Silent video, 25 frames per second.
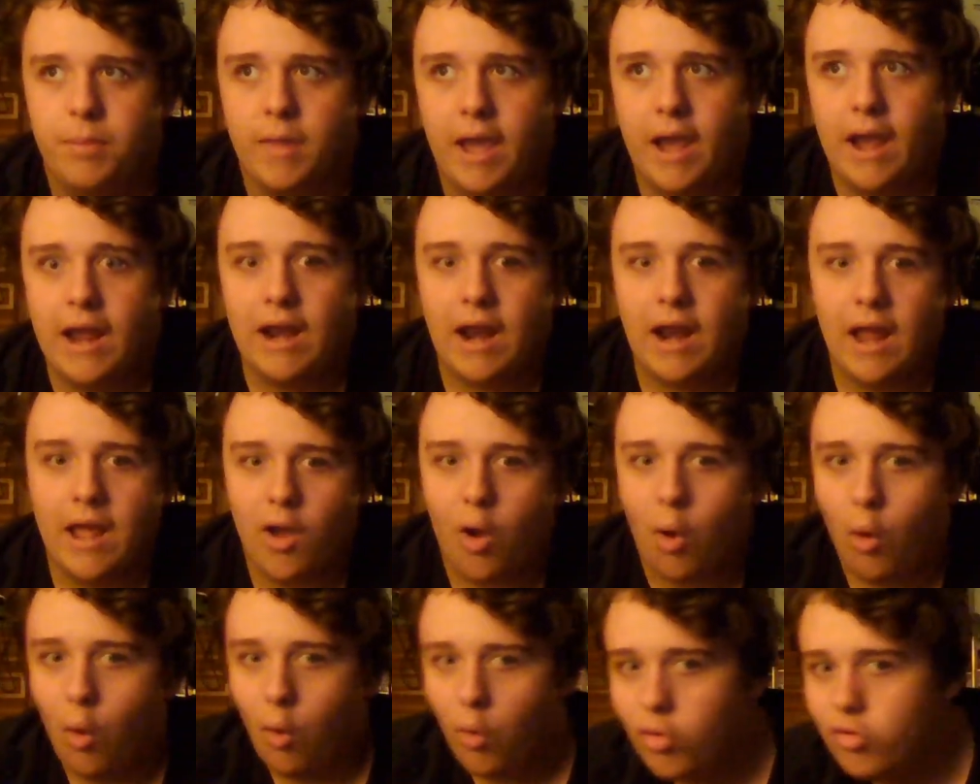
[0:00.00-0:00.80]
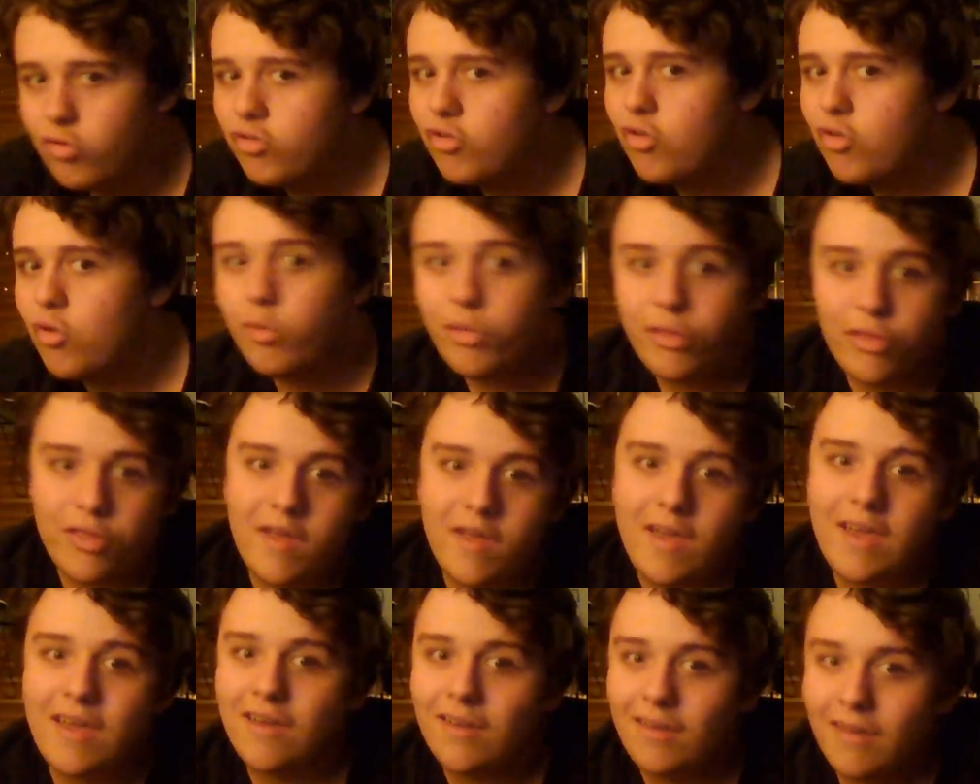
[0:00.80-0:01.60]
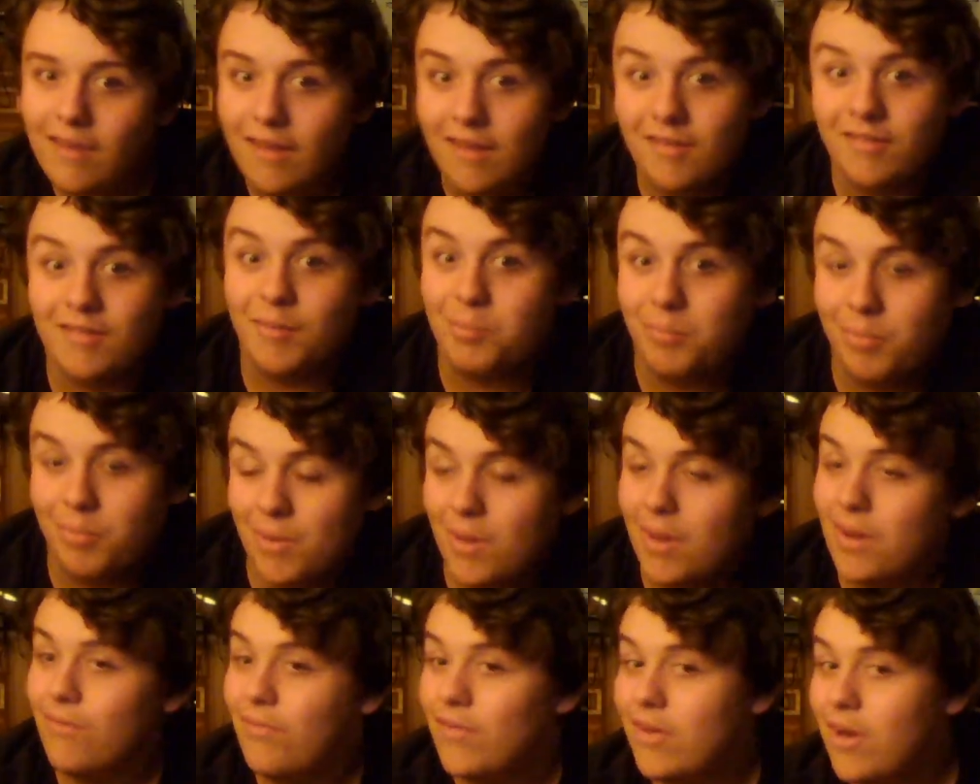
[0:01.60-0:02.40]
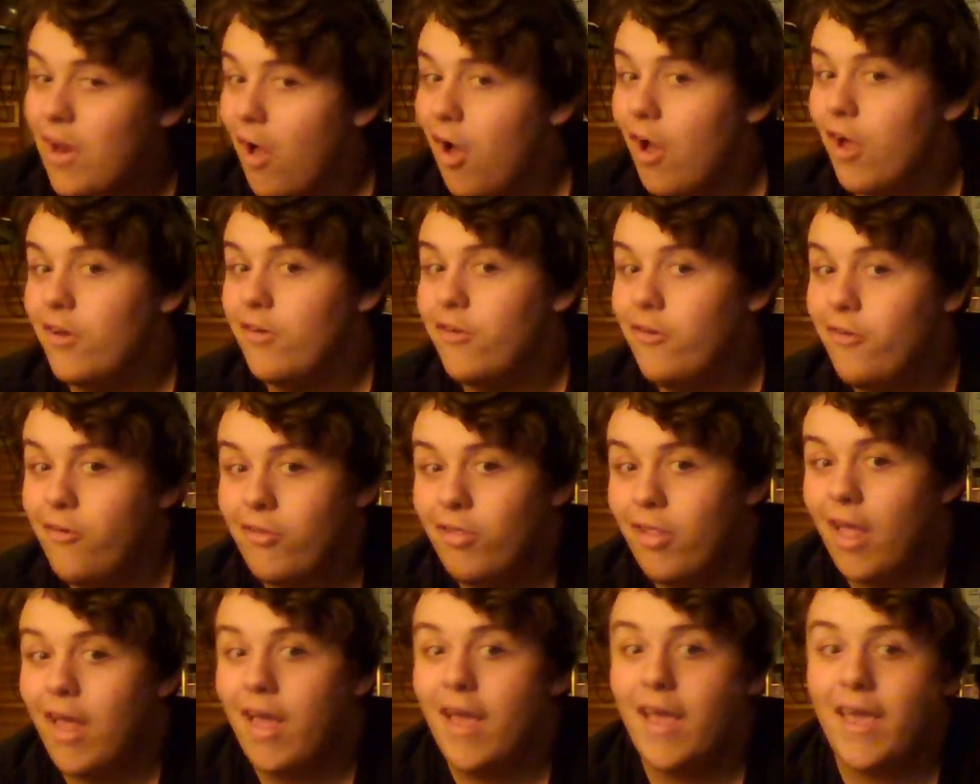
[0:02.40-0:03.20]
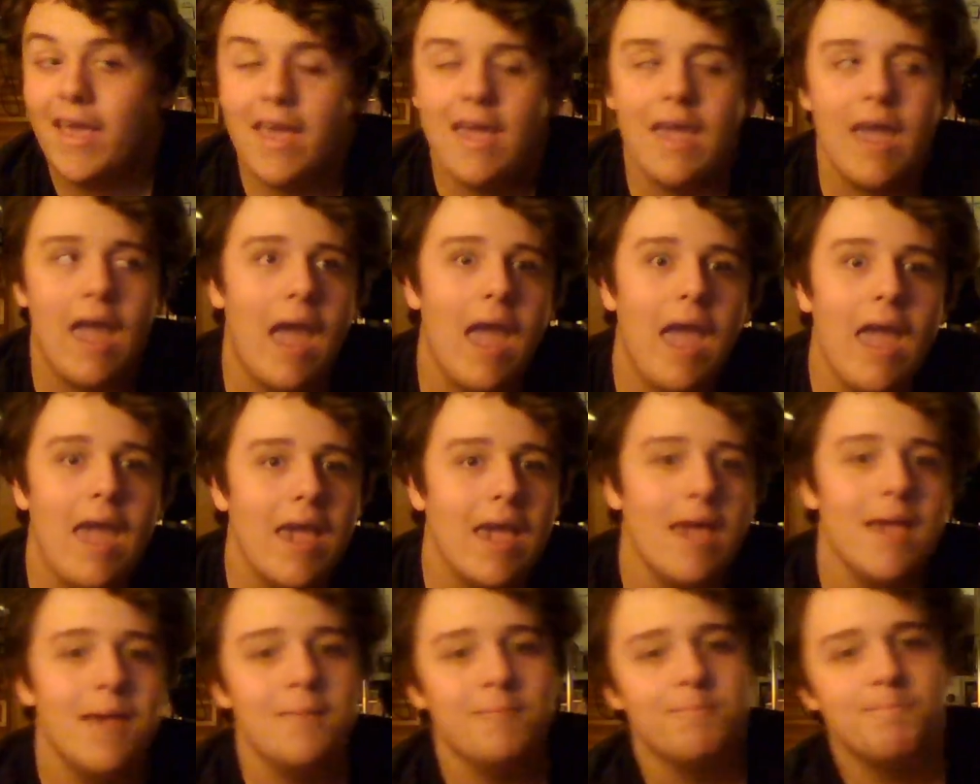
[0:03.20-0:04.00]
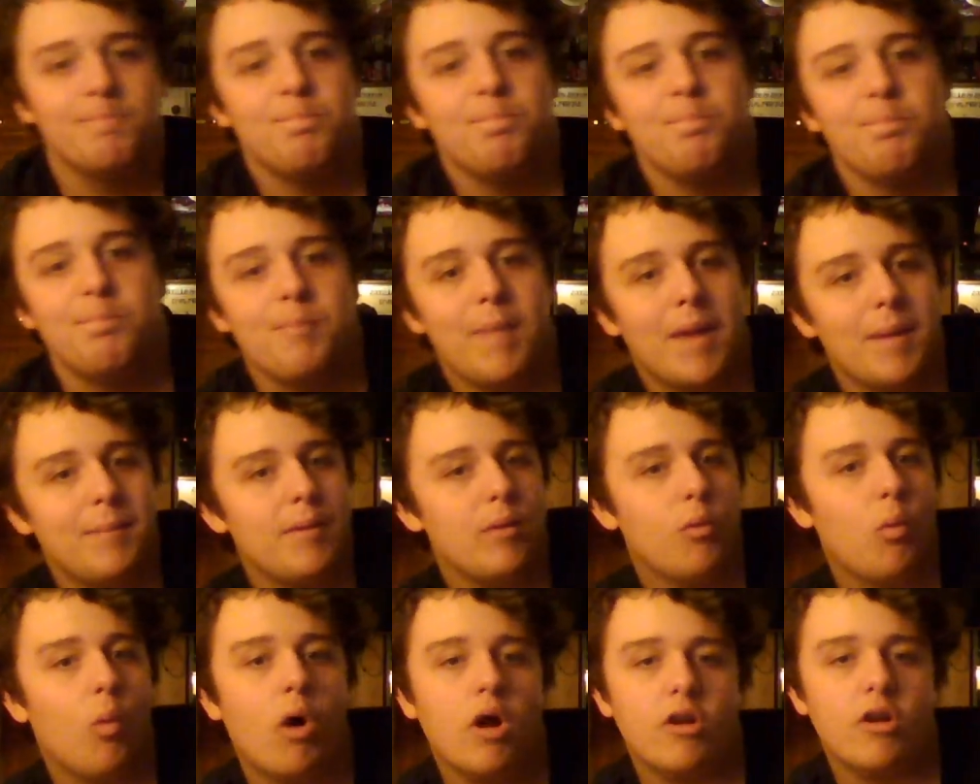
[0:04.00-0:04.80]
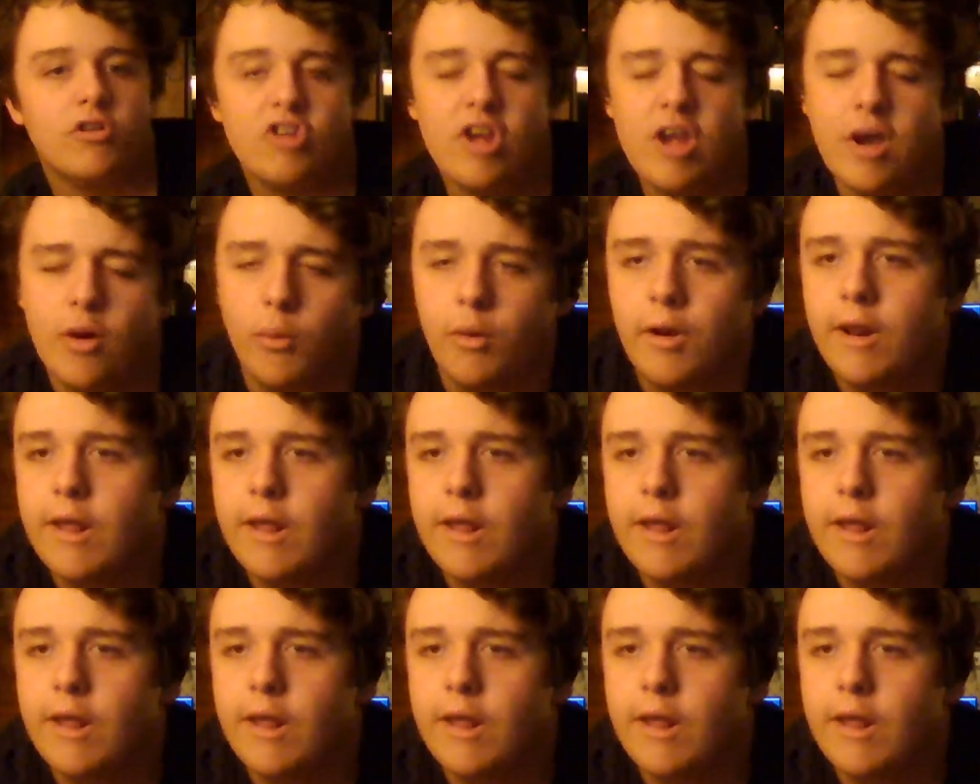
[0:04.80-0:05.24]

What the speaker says: and I also think it's a bit of an underlying, hey, maybe watch out.